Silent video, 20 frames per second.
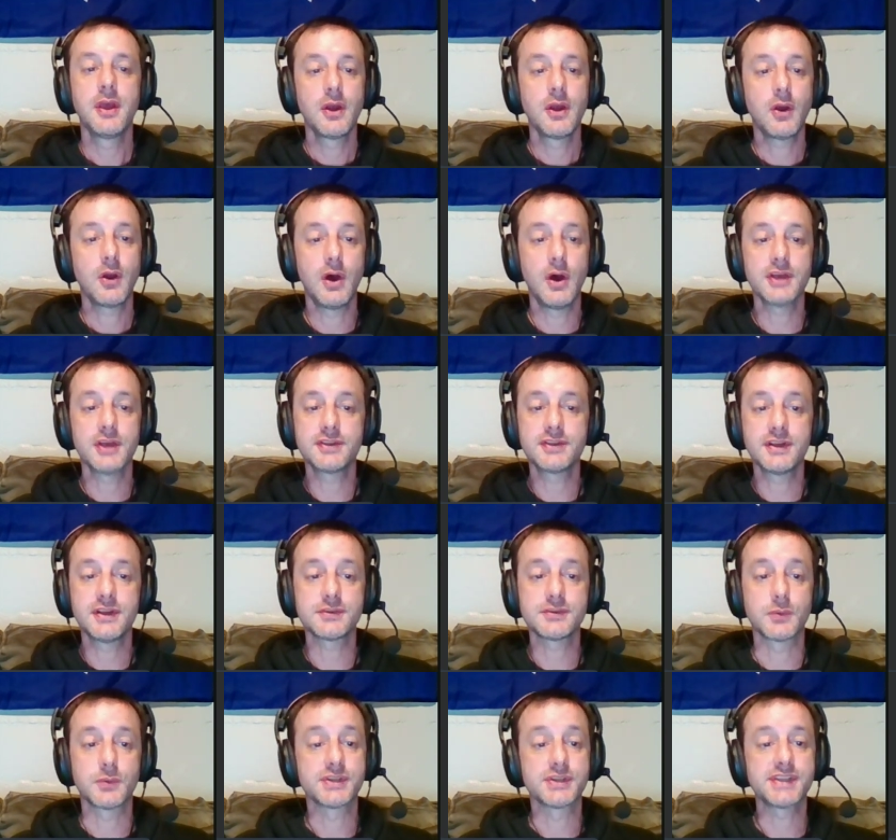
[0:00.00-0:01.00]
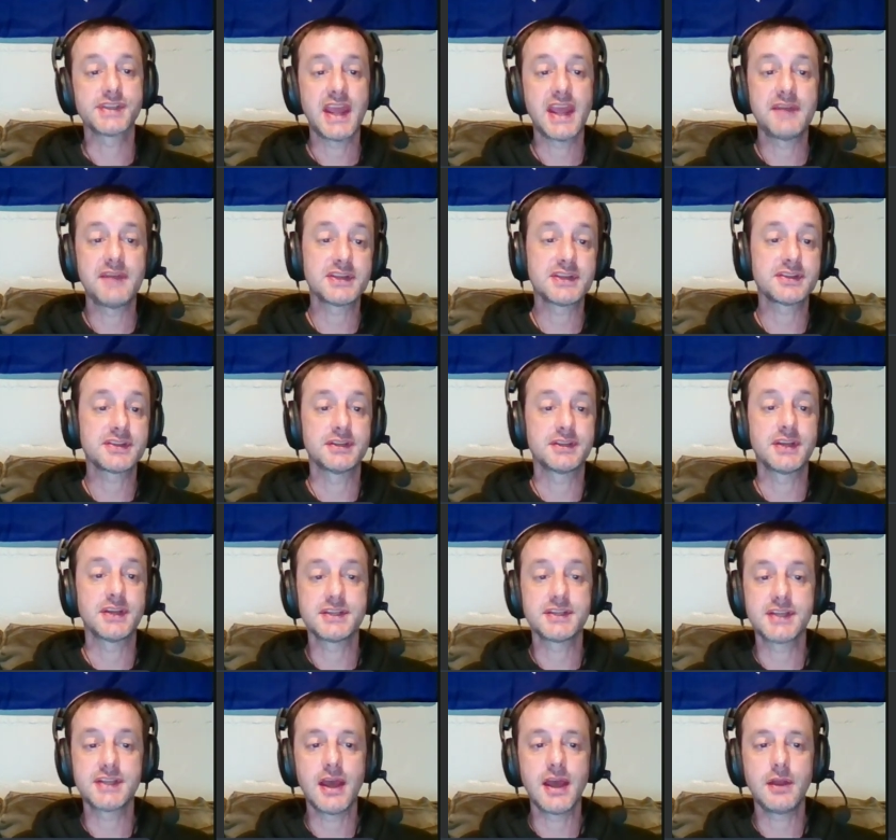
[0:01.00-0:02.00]
cost us or save us a
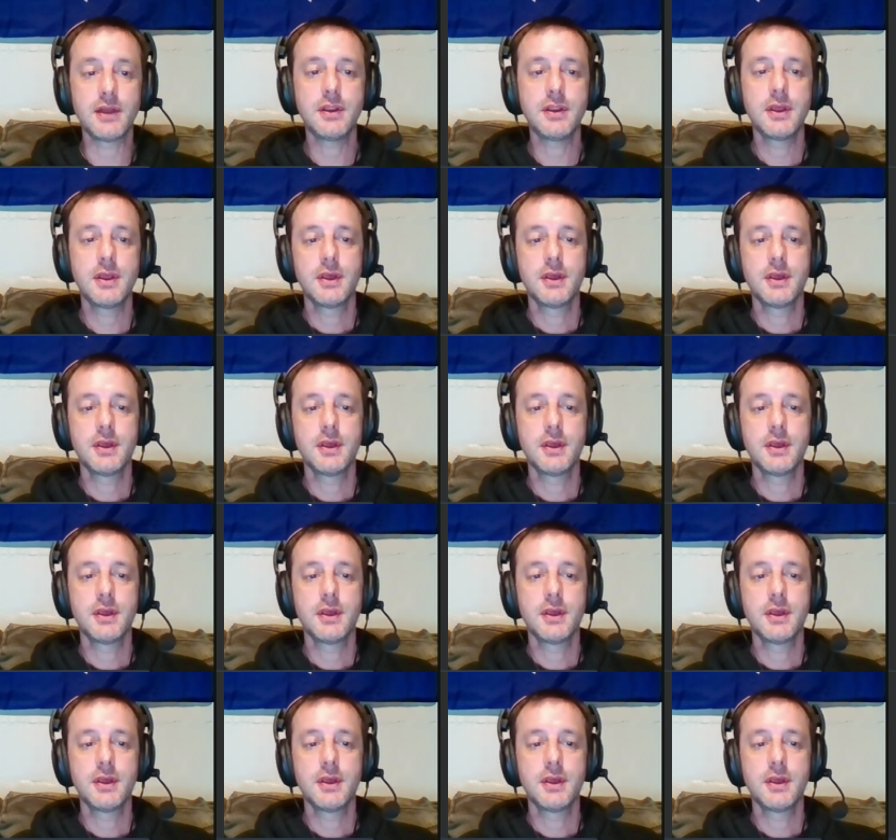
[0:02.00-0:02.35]
touchdown.